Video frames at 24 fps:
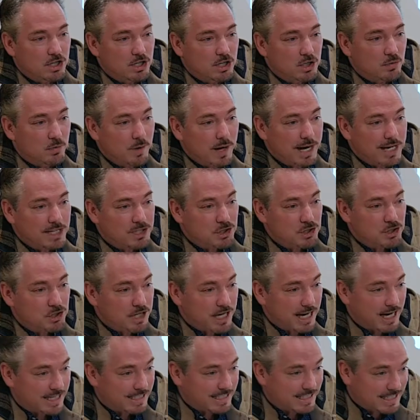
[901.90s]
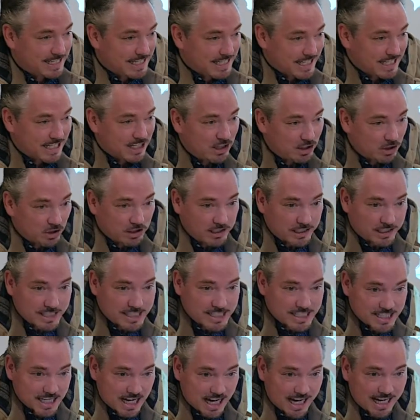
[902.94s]
U.S. is getting killed in
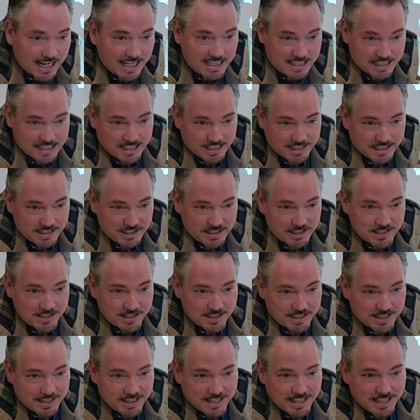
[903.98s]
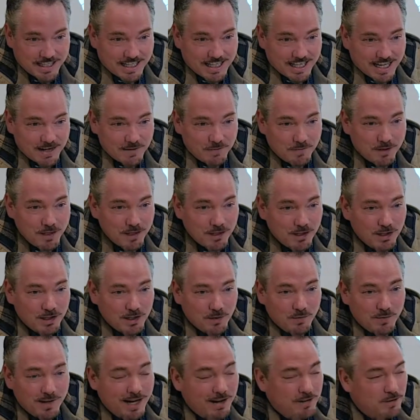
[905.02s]
sciences." If we look
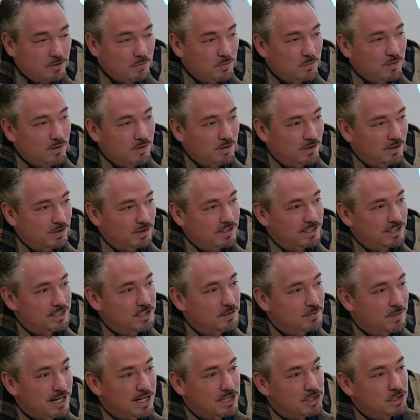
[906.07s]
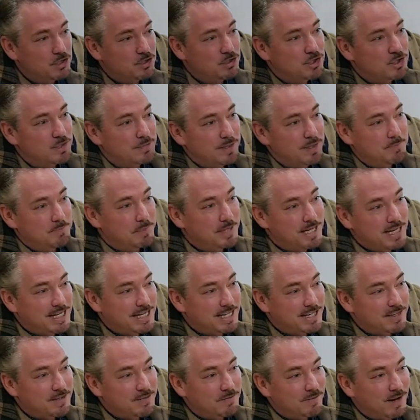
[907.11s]
around the world, U.S. used to be
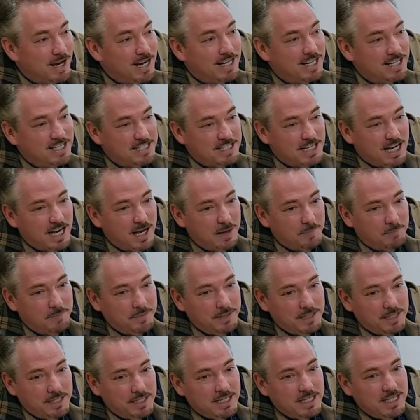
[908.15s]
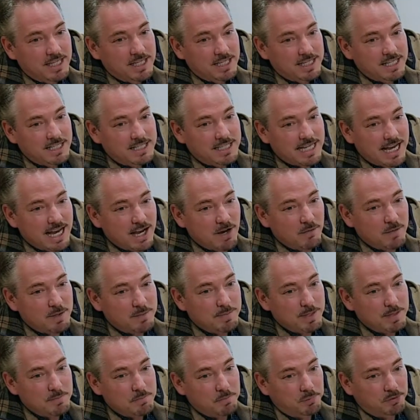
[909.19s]
bing right on top. Now we've
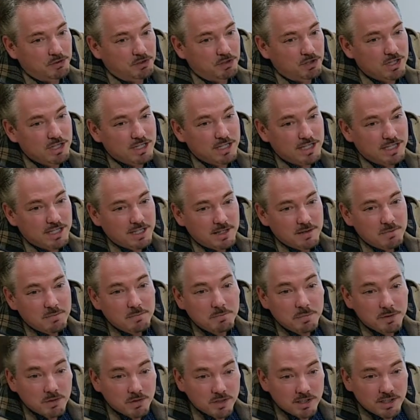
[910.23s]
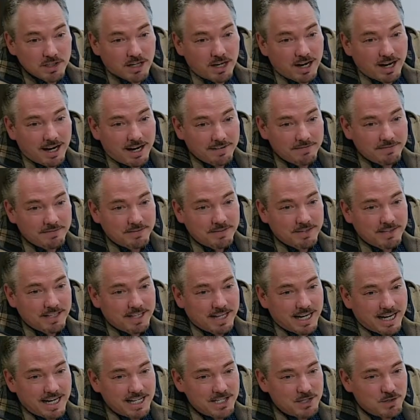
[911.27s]
been tink, booted off,
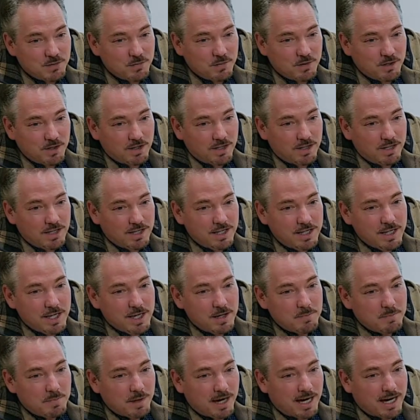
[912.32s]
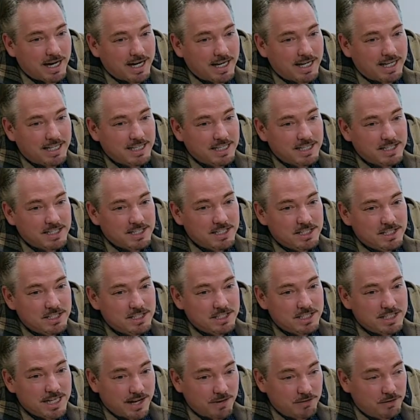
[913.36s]
as it were, by
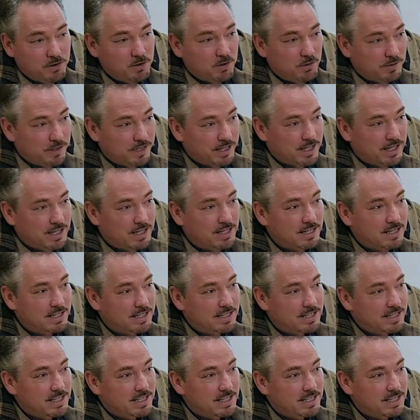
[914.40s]
South Korea